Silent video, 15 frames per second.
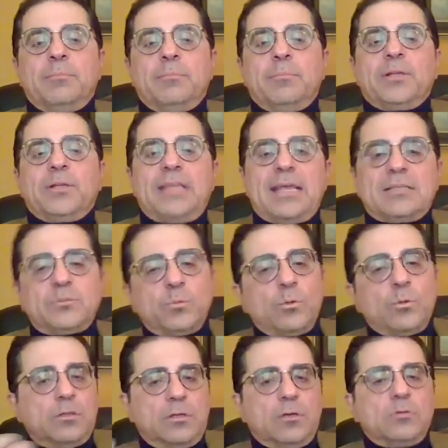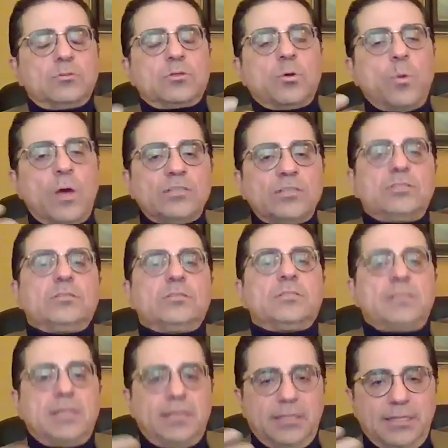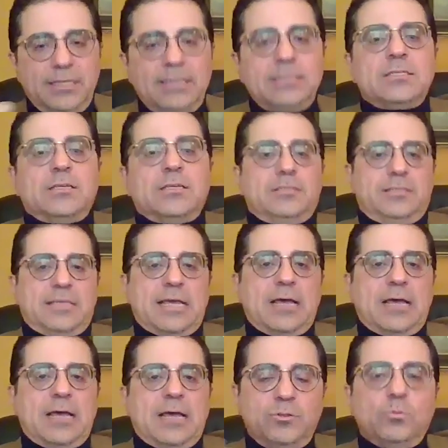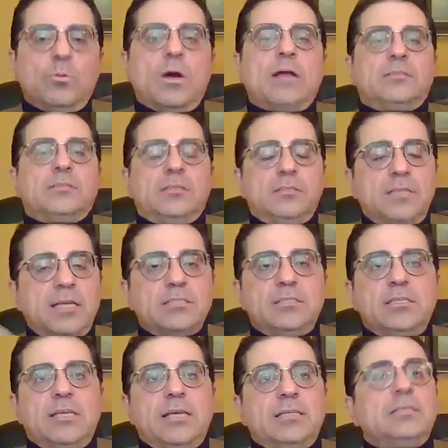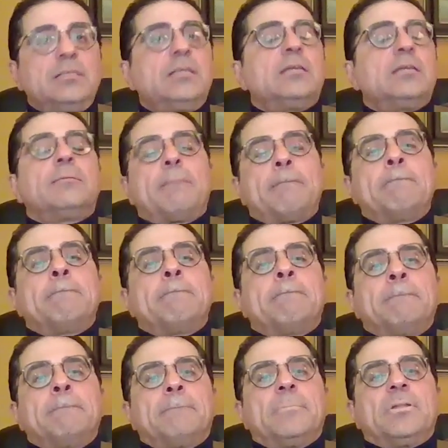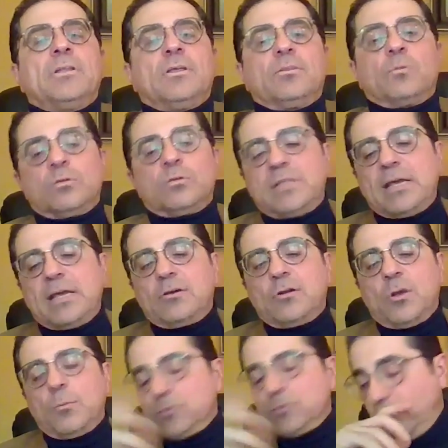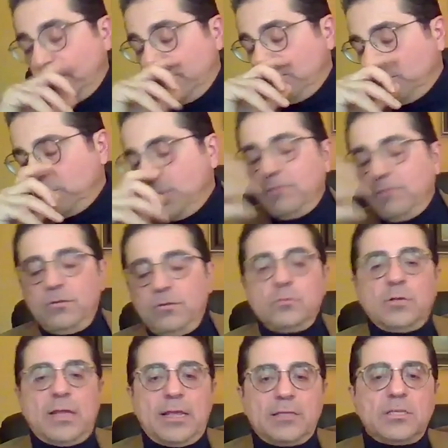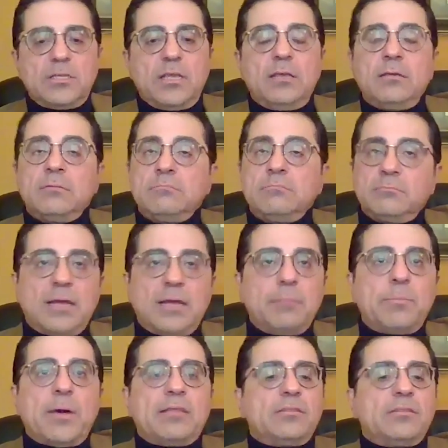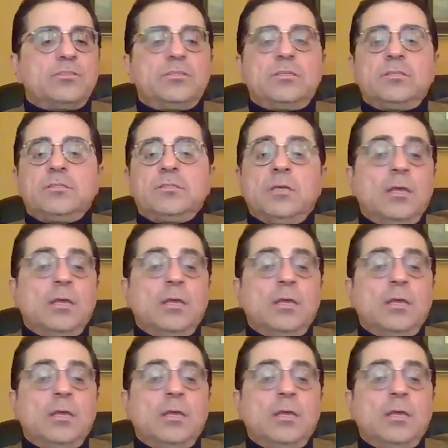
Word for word: But that's one of those questions that leads us now to want to test the idea. In other words, that could almost be, be viewed as a hypothesis.